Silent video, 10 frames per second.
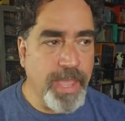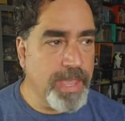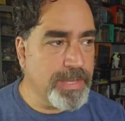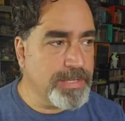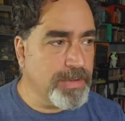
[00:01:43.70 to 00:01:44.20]

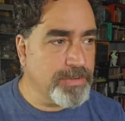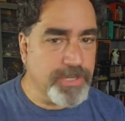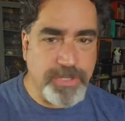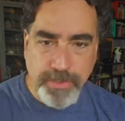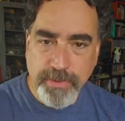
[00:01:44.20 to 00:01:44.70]
and I was
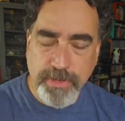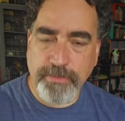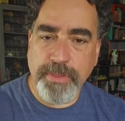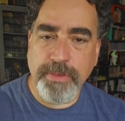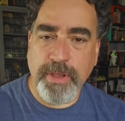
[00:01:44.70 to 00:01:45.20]
a student
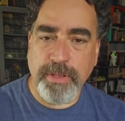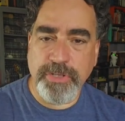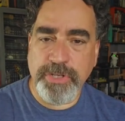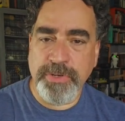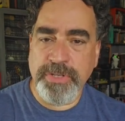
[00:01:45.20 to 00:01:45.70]
of other
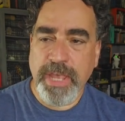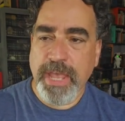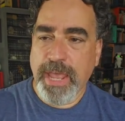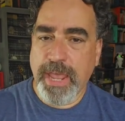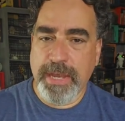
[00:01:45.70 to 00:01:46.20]
cultures,
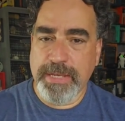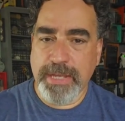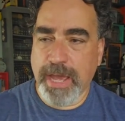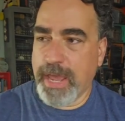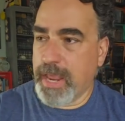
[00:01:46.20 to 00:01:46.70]

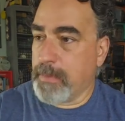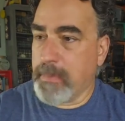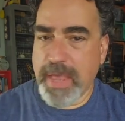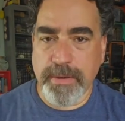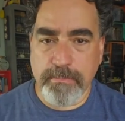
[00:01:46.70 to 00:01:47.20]
and I had
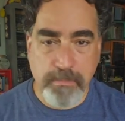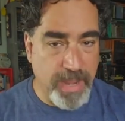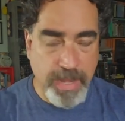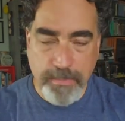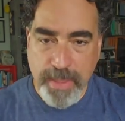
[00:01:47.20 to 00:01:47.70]
met
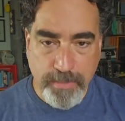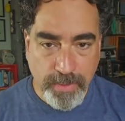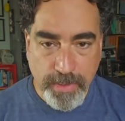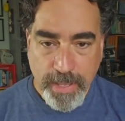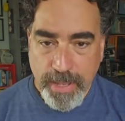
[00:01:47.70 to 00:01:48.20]
many
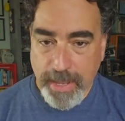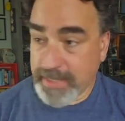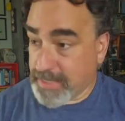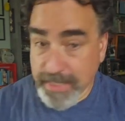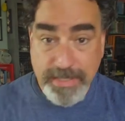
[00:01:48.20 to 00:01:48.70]
people,
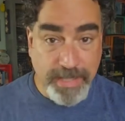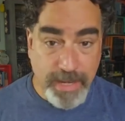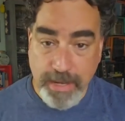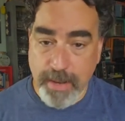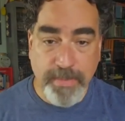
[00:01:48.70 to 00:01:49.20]
and since
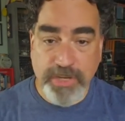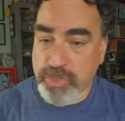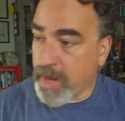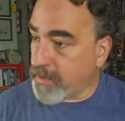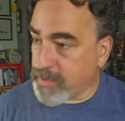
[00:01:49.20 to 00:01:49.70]
then in my
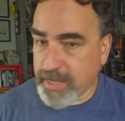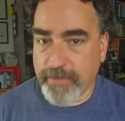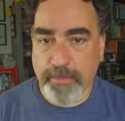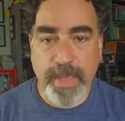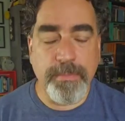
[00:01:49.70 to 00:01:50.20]
travels
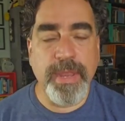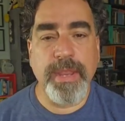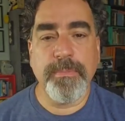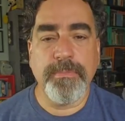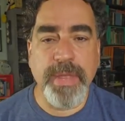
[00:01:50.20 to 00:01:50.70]
I've met
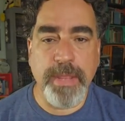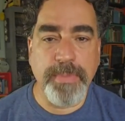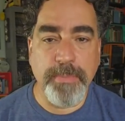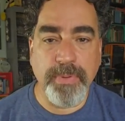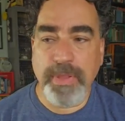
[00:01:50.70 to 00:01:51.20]
many
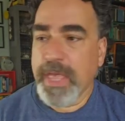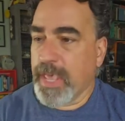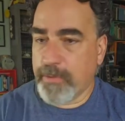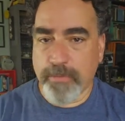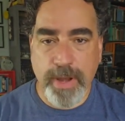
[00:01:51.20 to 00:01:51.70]
people
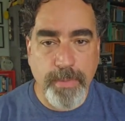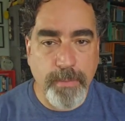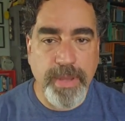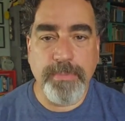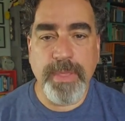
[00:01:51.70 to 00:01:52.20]
and read
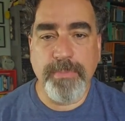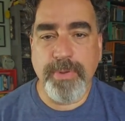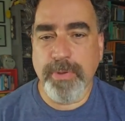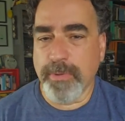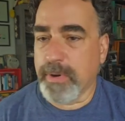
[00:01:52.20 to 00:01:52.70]
about many
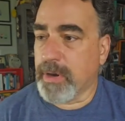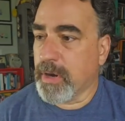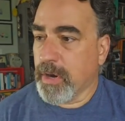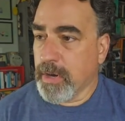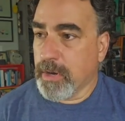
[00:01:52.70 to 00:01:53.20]
people who
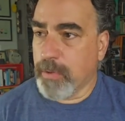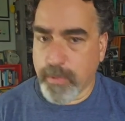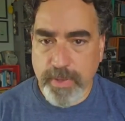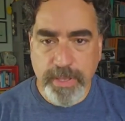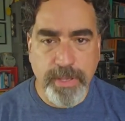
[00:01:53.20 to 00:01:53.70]
were
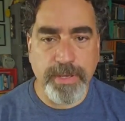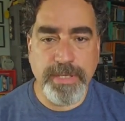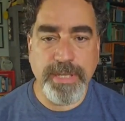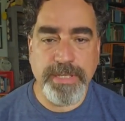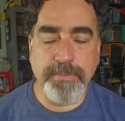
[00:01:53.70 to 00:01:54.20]
really good
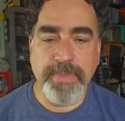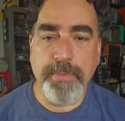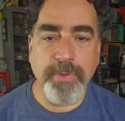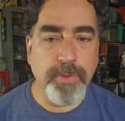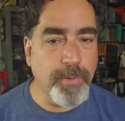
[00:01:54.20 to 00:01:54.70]
and decent
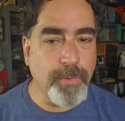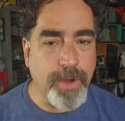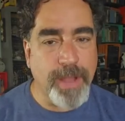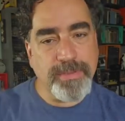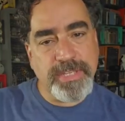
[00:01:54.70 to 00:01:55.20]
people who
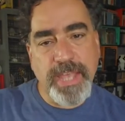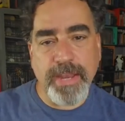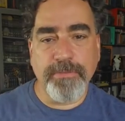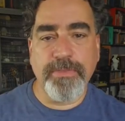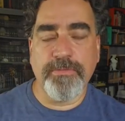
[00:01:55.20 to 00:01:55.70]
were
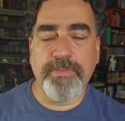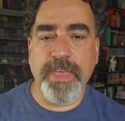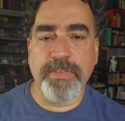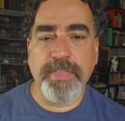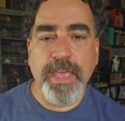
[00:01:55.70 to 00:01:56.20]
outside of the
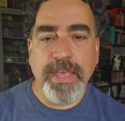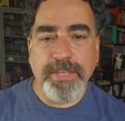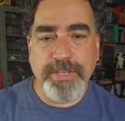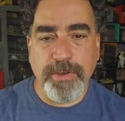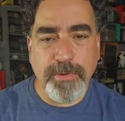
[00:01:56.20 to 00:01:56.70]
faith.
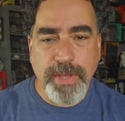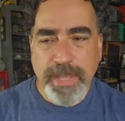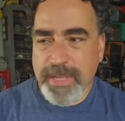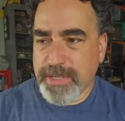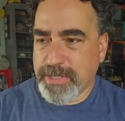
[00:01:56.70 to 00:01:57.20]
So
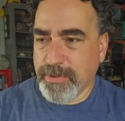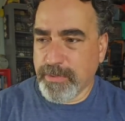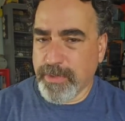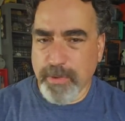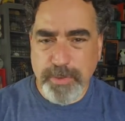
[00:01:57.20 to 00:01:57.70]

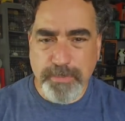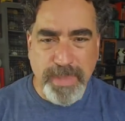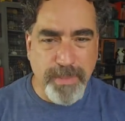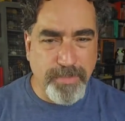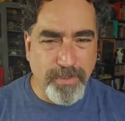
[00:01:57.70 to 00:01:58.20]
those
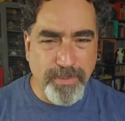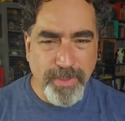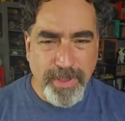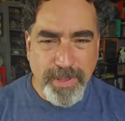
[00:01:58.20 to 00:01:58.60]
people